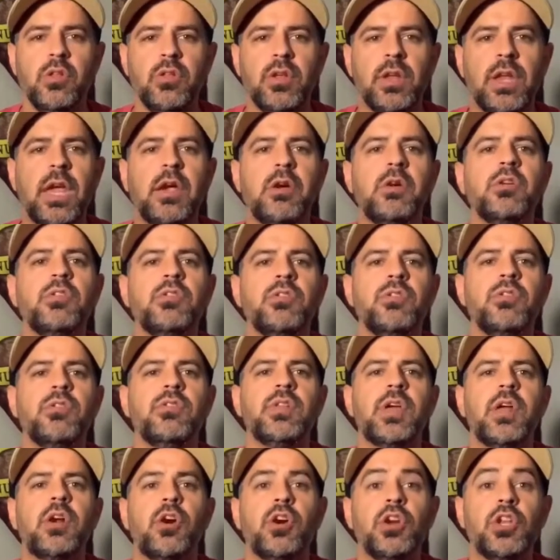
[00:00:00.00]
characters
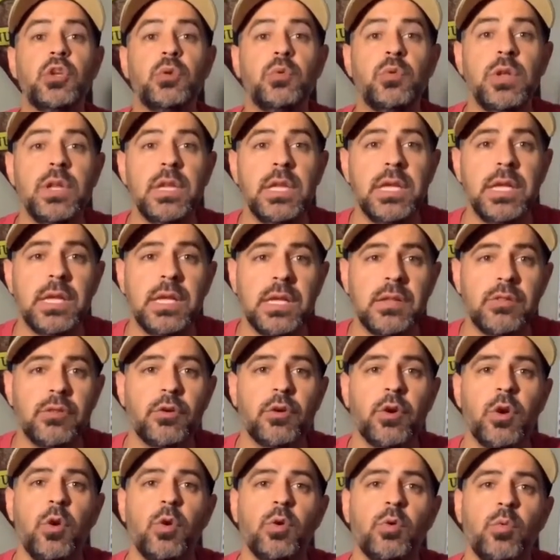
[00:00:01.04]
that are unique in
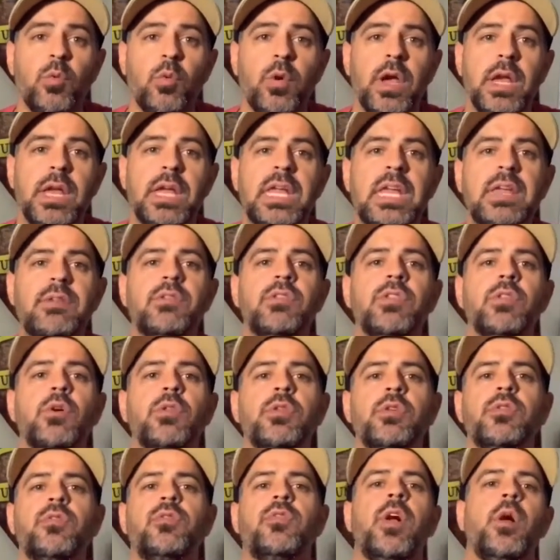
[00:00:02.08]
their own way, even though
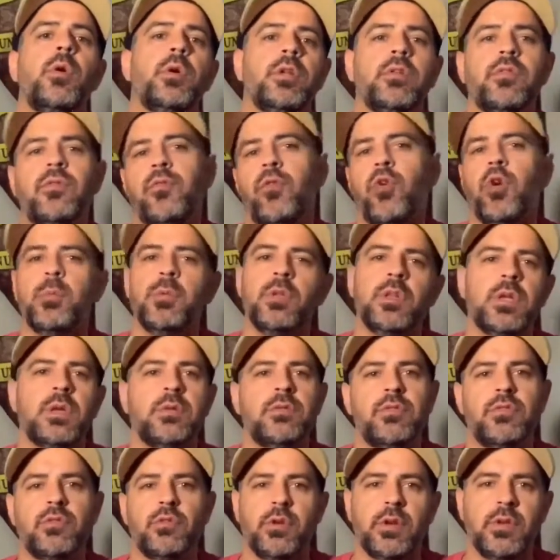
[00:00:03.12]
they're following a formula of
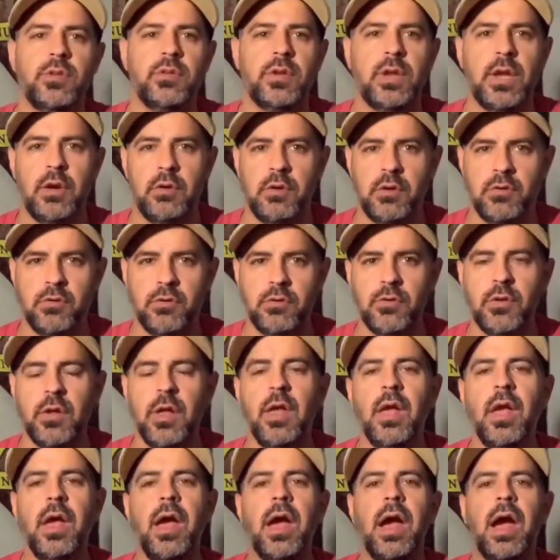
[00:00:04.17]
circus characters,
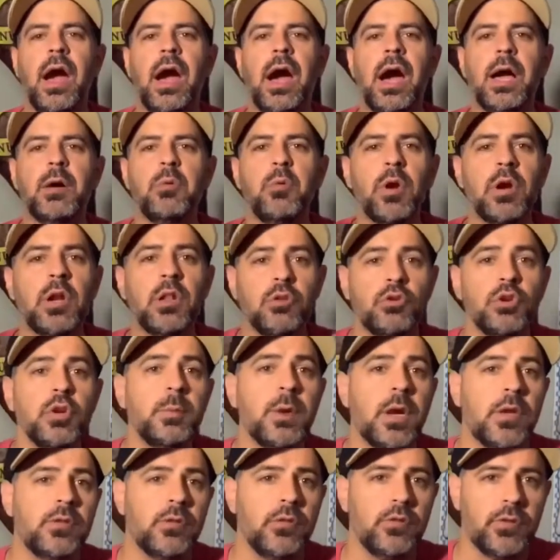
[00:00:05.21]
I want to learn
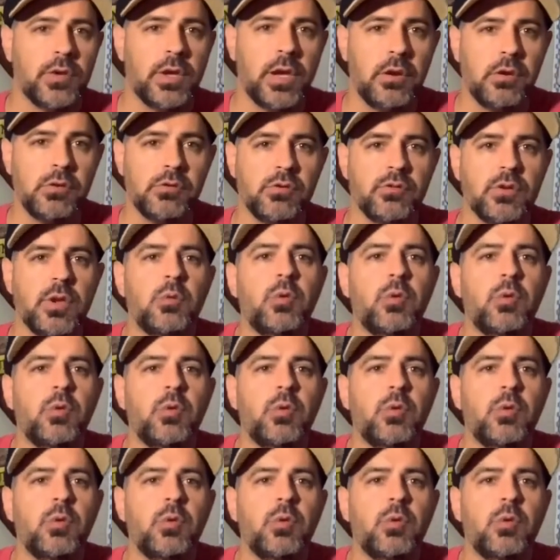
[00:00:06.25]
about those characters.